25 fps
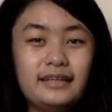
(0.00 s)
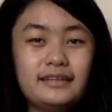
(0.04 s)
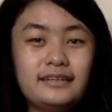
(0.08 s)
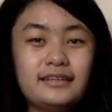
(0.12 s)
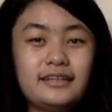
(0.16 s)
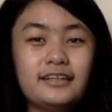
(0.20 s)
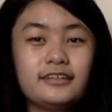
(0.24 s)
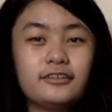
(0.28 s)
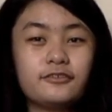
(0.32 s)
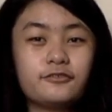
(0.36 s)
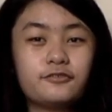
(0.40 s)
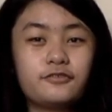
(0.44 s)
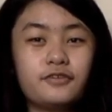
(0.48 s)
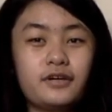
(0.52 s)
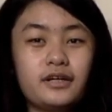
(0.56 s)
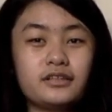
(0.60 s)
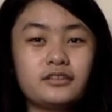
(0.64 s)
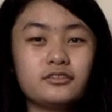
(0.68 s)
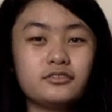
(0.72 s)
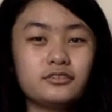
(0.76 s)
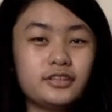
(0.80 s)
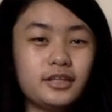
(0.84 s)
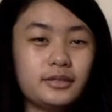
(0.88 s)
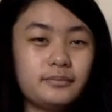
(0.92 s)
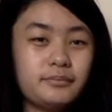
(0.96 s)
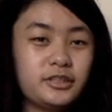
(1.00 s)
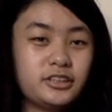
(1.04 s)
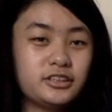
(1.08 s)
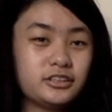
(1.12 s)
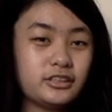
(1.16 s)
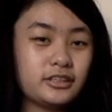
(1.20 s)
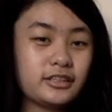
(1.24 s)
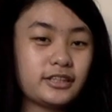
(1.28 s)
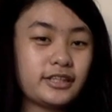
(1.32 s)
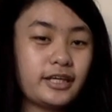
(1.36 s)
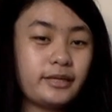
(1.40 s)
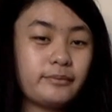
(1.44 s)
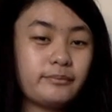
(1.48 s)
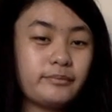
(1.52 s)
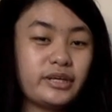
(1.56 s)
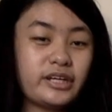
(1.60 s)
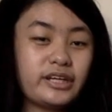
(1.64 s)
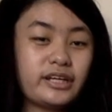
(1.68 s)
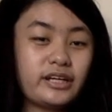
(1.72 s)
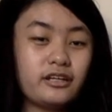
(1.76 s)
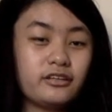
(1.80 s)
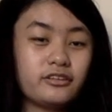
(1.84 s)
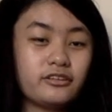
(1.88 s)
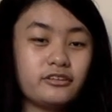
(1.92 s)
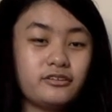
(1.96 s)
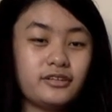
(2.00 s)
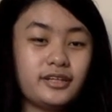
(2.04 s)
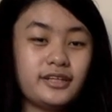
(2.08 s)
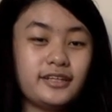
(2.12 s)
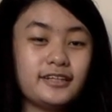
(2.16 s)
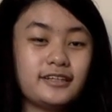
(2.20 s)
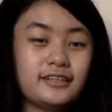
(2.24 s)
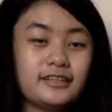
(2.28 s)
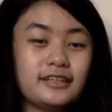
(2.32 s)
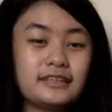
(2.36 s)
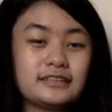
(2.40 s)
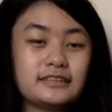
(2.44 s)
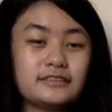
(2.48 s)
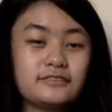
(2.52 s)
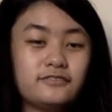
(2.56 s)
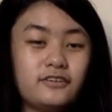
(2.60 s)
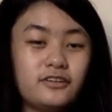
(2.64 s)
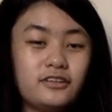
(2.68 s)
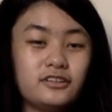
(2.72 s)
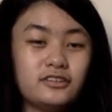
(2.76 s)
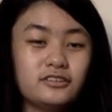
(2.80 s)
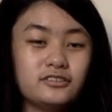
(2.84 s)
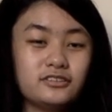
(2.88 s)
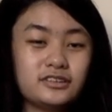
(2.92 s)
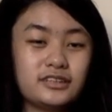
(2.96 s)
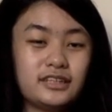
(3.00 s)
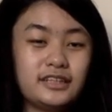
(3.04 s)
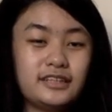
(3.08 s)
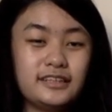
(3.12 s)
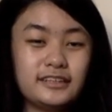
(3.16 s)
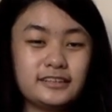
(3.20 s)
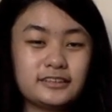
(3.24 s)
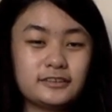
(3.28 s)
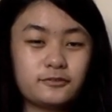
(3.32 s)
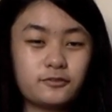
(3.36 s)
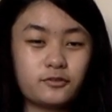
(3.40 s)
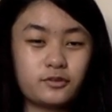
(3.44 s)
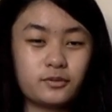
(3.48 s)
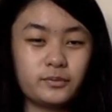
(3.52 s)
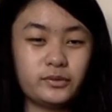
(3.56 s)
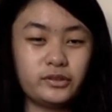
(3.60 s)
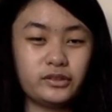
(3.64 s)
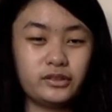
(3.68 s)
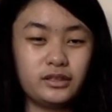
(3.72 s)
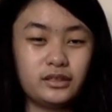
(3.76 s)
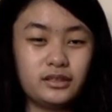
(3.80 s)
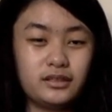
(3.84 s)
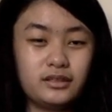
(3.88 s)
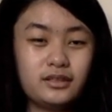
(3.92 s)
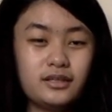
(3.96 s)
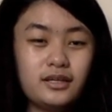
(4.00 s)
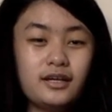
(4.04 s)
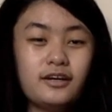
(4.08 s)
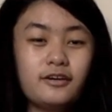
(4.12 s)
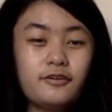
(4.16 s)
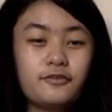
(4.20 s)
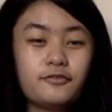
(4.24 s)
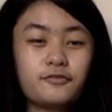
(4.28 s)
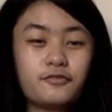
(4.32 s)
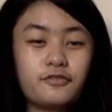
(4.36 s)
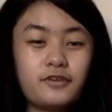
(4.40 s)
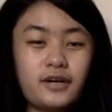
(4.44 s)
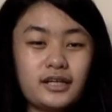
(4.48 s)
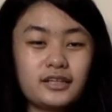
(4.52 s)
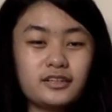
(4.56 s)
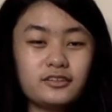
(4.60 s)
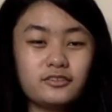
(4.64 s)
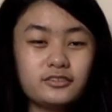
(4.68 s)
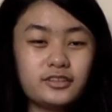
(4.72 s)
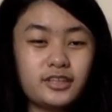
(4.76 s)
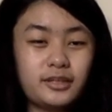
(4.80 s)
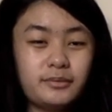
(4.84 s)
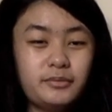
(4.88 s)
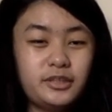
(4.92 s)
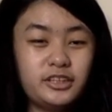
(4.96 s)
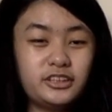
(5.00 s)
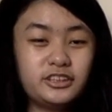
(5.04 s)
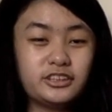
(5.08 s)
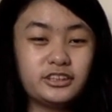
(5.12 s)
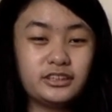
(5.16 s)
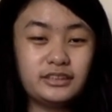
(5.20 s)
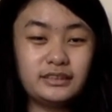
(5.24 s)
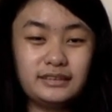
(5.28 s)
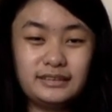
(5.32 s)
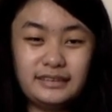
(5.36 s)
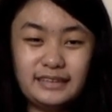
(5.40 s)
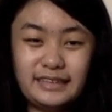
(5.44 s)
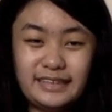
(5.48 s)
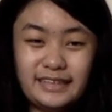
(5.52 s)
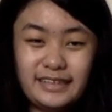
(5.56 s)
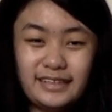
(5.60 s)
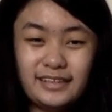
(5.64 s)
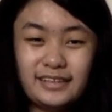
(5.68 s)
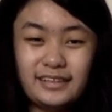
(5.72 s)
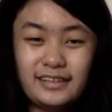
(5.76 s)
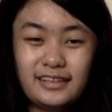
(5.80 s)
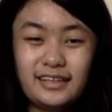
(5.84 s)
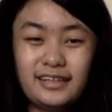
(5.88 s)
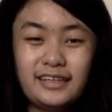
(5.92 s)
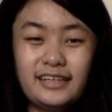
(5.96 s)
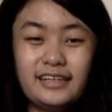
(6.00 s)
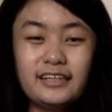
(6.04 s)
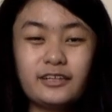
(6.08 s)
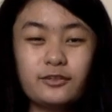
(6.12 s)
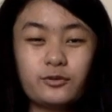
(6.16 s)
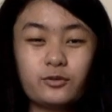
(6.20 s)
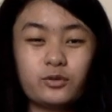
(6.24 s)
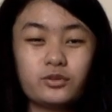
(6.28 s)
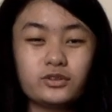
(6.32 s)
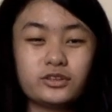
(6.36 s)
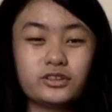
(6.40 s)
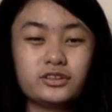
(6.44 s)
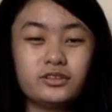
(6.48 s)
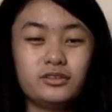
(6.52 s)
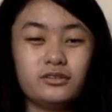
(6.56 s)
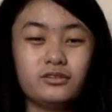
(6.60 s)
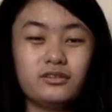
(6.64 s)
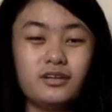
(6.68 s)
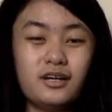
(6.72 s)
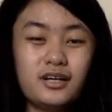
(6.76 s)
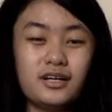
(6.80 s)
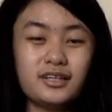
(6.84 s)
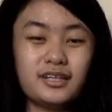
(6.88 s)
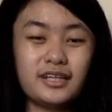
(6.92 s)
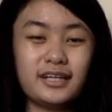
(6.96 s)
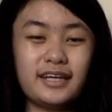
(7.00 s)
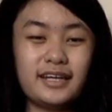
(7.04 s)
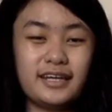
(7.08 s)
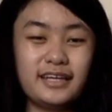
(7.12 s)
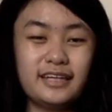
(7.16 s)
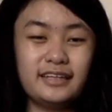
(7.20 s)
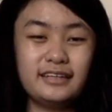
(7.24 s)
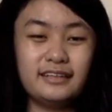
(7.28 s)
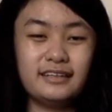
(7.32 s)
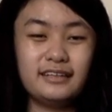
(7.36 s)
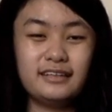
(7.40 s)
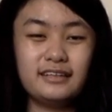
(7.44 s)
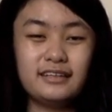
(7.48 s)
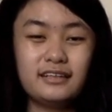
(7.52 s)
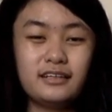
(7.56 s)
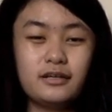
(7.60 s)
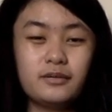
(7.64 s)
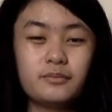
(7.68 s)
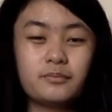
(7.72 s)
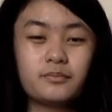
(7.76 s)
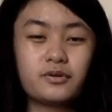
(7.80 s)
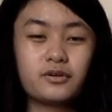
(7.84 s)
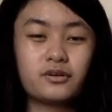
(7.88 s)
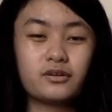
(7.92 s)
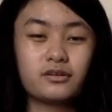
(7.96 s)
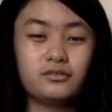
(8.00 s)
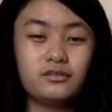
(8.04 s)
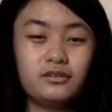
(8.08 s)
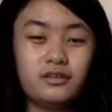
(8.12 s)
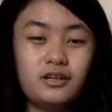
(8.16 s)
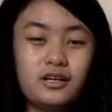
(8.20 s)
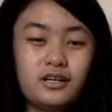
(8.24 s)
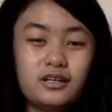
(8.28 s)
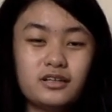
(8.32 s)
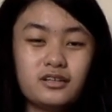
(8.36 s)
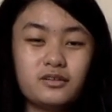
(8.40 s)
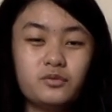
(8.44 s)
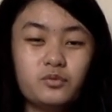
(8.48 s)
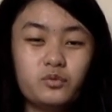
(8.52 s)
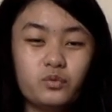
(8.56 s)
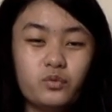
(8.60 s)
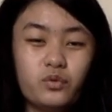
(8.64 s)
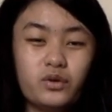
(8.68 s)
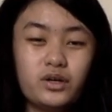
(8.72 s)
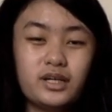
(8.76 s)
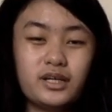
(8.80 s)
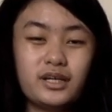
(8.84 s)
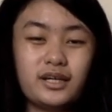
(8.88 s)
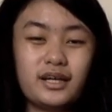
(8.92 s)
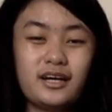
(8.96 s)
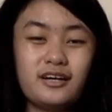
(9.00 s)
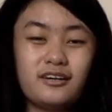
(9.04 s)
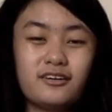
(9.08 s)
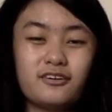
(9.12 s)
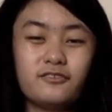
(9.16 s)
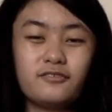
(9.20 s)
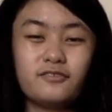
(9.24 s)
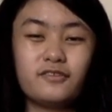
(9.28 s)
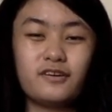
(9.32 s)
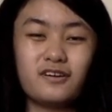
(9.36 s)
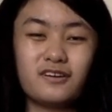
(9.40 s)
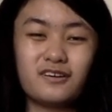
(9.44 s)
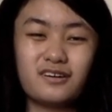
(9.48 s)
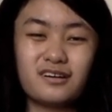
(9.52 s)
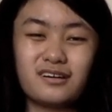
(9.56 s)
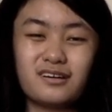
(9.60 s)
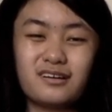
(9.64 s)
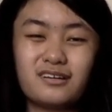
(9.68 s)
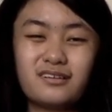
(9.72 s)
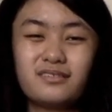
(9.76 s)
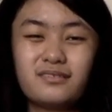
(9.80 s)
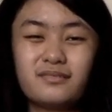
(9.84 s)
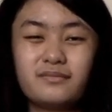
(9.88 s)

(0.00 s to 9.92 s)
then the fractal dimension can be calculated as follows in this formula. Fractal dimension D equals to log n per log 1 out of R.